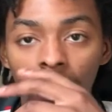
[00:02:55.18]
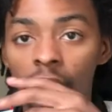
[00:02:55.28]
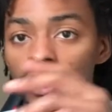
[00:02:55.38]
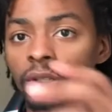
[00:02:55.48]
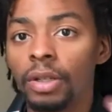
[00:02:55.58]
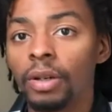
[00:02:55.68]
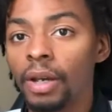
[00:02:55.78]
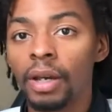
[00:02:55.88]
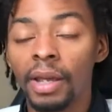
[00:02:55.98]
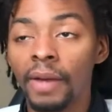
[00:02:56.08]
because they're
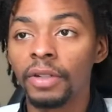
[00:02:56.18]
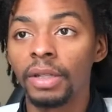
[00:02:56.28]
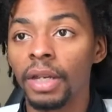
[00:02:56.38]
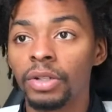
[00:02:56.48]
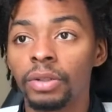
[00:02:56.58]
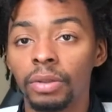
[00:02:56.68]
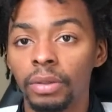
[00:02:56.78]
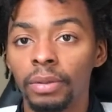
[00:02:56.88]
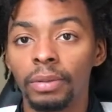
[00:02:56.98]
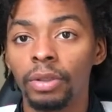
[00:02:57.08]
obviously
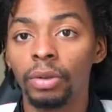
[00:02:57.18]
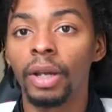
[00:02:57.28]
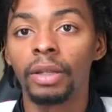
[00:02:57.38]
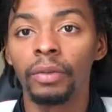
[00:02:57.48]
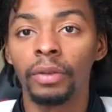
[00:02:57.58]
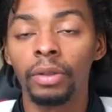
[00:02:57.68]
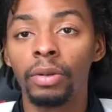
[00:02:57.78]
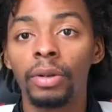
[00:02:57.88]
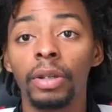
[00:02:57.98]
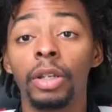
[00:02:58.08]

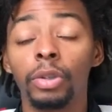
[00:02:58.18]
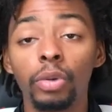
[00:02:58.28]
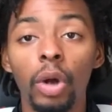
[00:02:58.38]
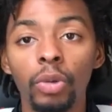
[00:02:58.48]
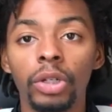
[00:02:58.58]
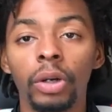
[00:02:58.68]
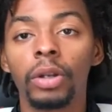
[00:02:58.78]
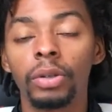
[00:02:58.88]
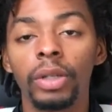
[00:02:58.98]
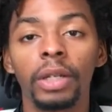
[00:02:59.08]
you know what you're going
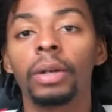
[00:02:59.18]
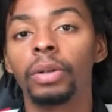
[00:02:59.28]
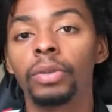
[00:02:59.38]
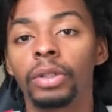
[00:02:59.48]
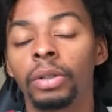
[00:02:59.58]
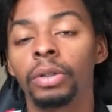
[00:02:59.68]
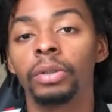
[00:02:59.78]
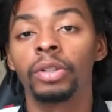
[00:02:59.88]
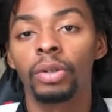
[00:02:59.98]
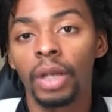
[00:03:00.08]
to do, they don't know what you're going to
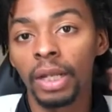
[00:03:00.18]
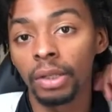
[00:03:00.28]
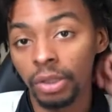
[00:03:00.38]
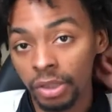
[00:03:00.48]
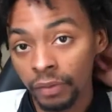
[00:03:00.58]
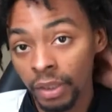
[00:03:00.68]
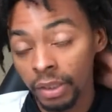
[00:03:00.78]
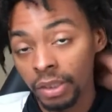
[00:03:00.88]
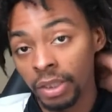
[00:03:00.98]
do, so they're at the disadvantage,